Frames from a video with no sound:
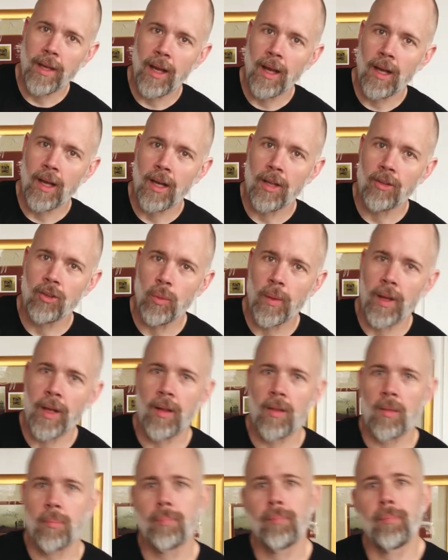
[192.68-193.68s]
are doing
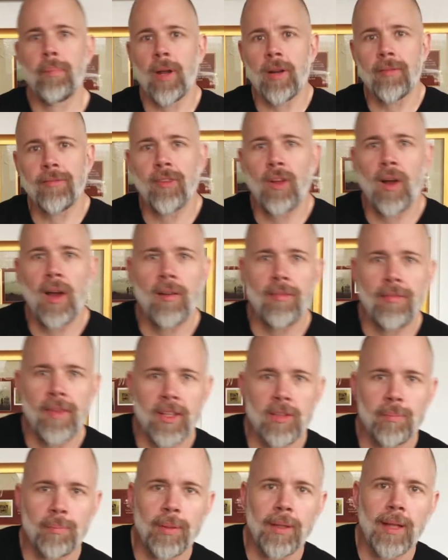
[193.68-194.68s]
another Butterfly
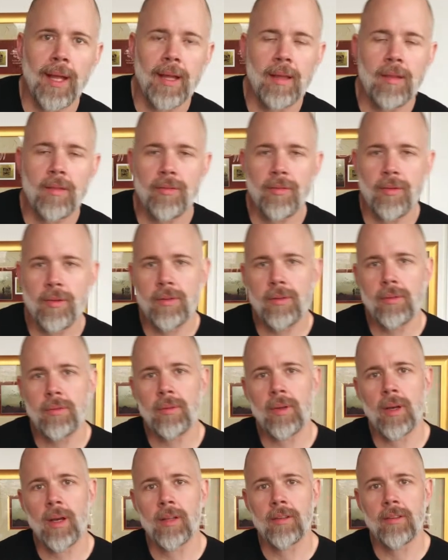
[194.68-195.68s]
Effect
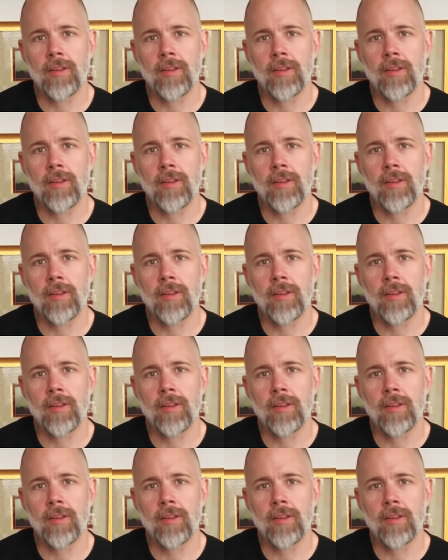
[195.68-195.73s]
playthrough.